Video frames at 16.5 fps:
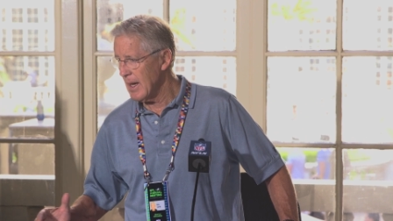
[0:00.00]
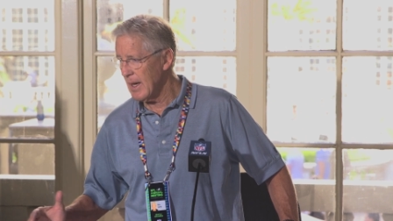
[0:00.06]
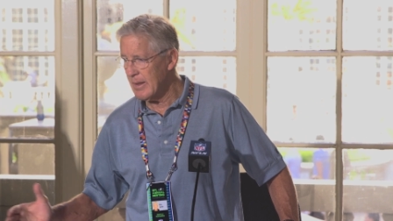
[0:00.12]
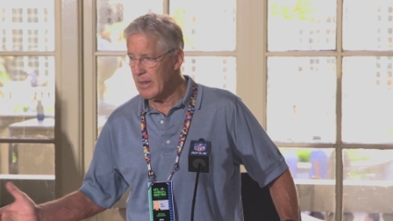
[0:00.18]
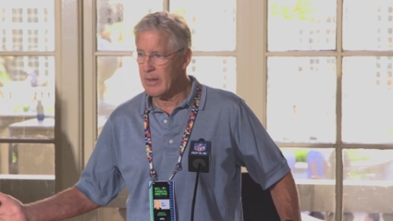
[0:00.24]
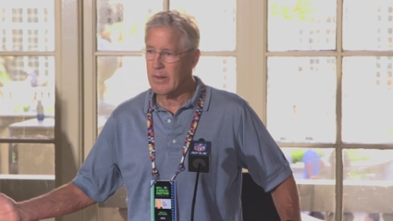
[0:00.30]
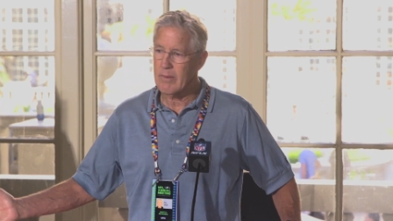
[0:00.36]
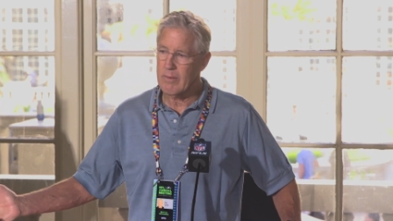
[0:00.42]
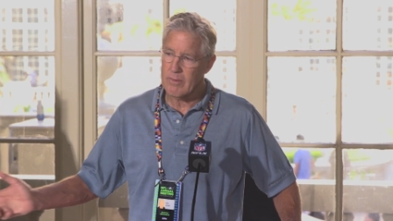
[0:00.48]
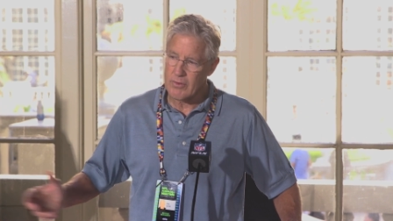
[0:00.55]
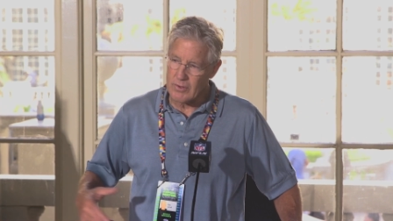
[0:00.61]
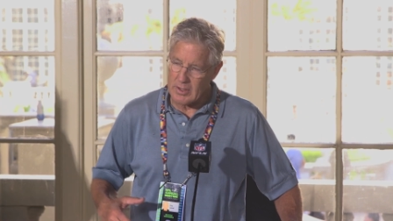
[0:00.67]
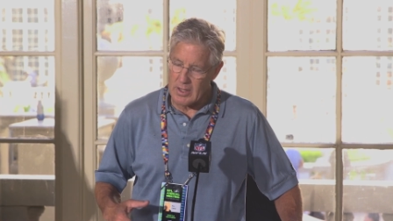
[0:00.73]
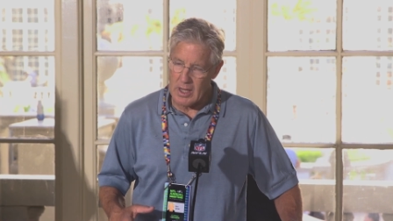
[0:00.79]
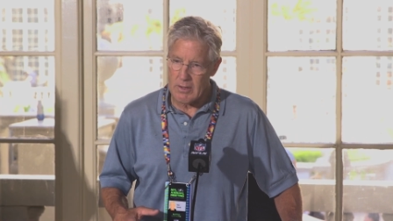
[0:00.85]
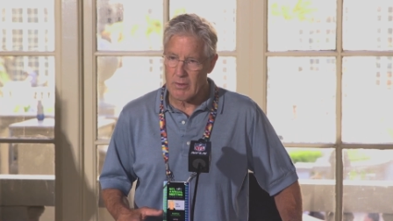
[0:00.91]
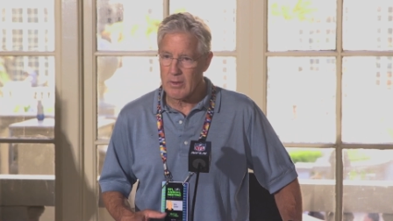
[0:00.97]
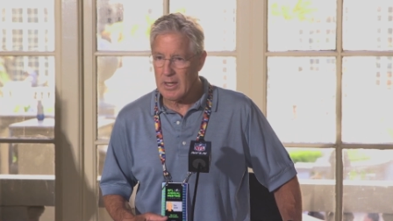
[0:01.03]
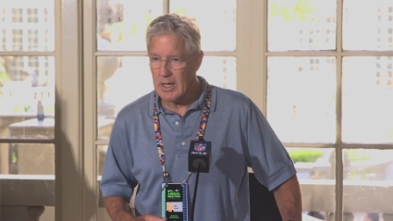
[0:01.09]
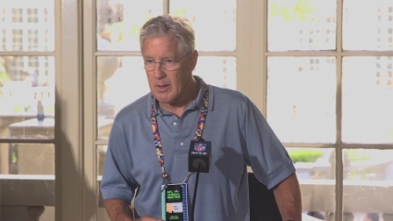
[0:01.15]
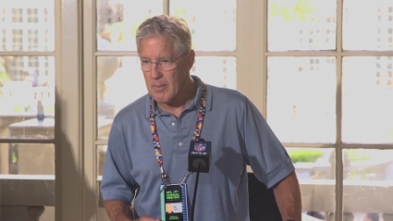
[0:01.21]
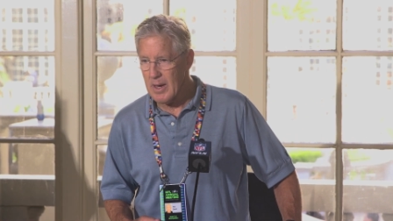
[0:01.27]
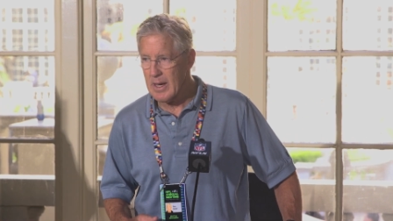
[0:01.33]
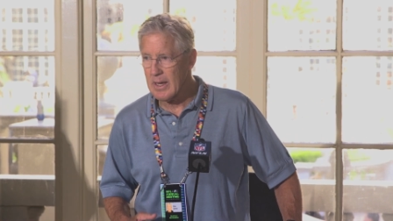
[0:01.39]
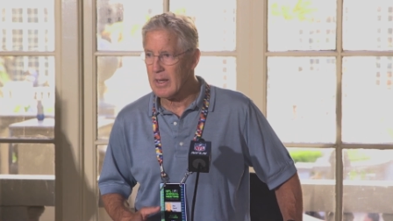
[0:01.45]
And then Chicago
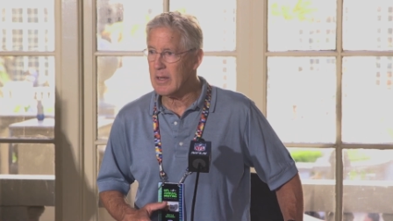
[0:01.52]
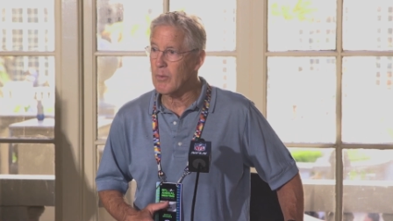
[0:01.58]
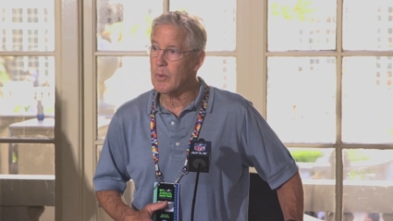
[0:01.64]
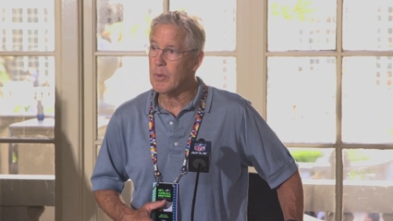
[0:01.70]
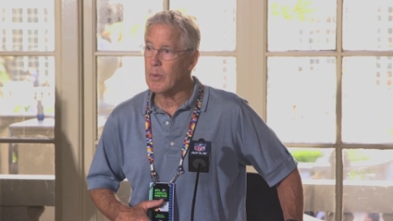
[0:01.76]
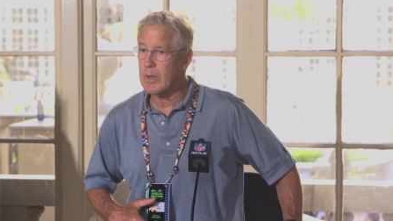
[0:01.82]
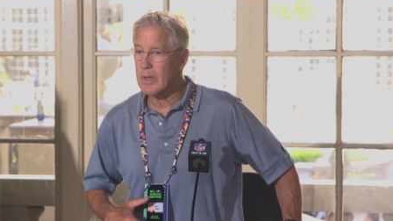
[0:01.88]
came back, and then we